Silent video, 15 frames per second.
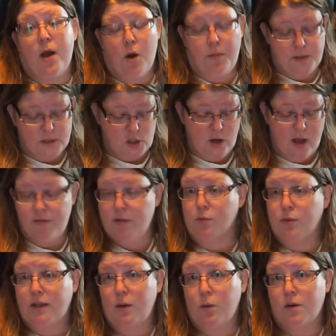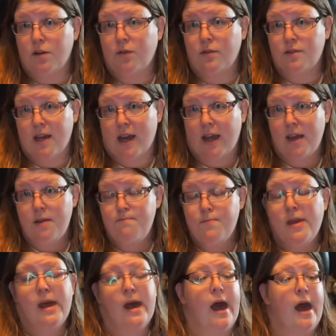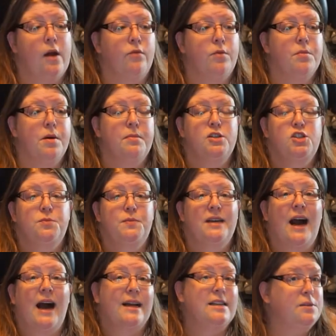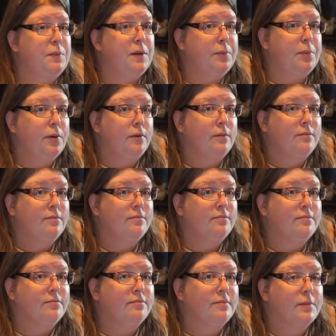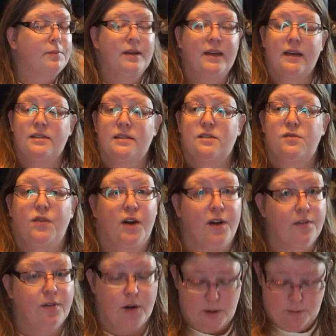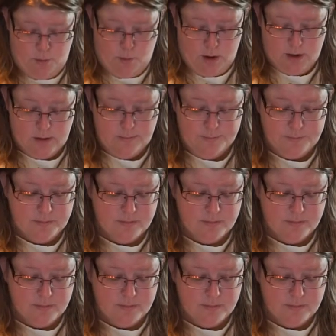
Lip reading: hope that you have a really wonderful day. Remember to be kind to people because it's very, very important.